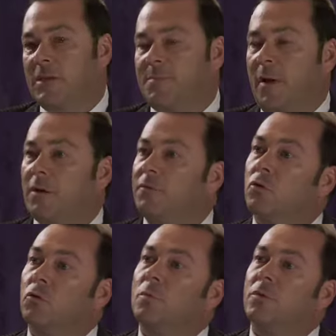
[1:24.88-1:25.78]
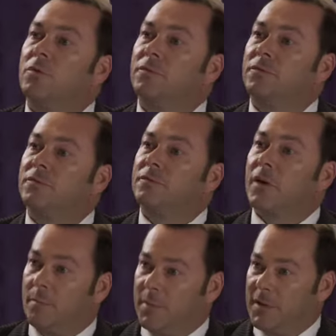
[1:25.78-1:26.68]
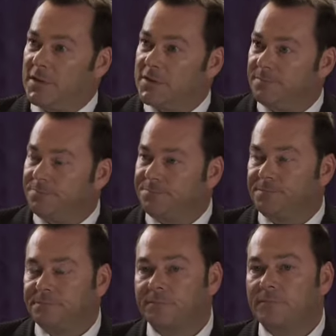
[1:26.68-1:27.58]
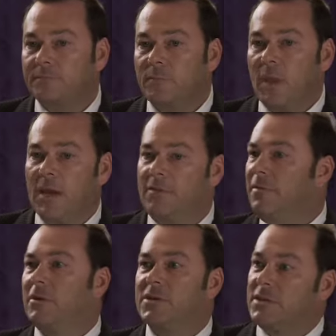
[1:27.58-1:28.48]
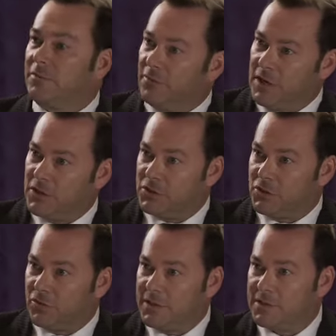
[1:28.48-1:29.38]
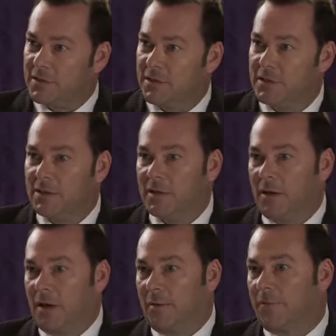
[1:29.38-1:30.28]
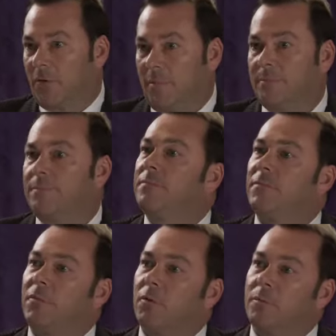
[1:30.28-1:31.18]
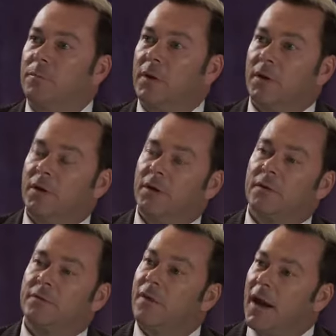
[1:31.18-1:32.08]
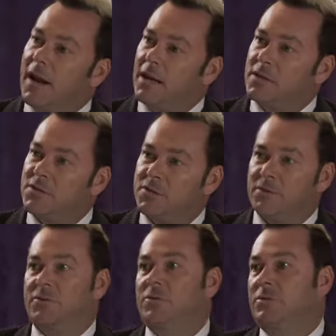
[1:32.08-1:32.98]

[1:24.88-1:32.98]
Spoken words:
part of a group of companies in various different industries, from finance to